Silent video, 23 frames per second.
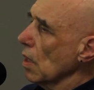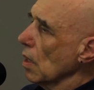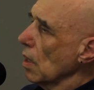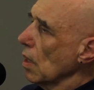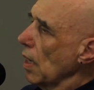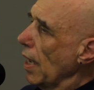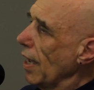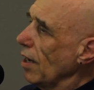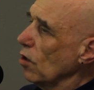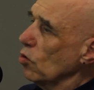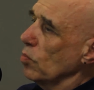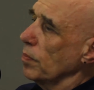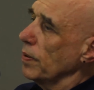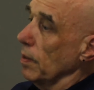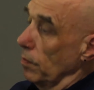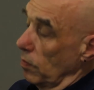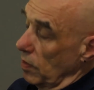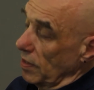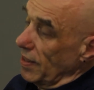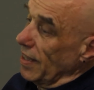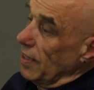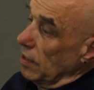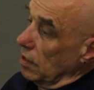help people,
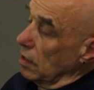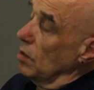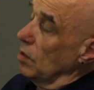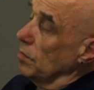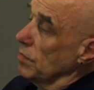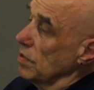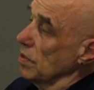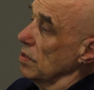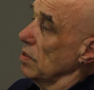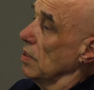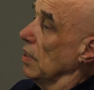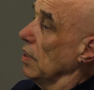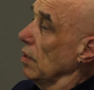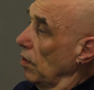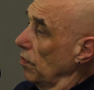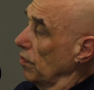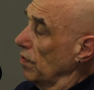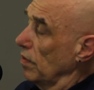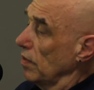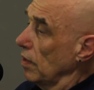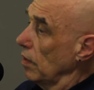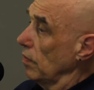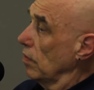because they'd come to see us
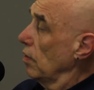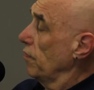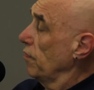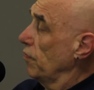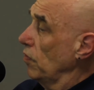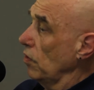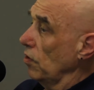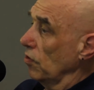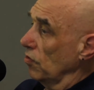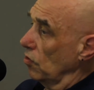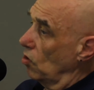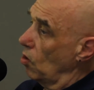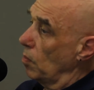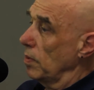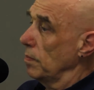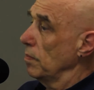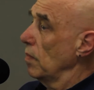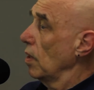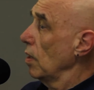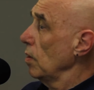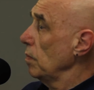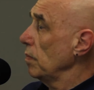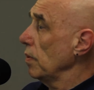and their first comment
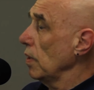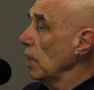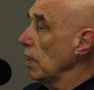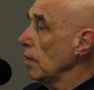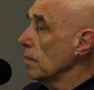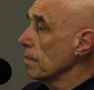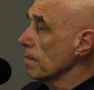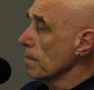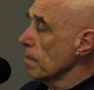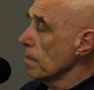might be,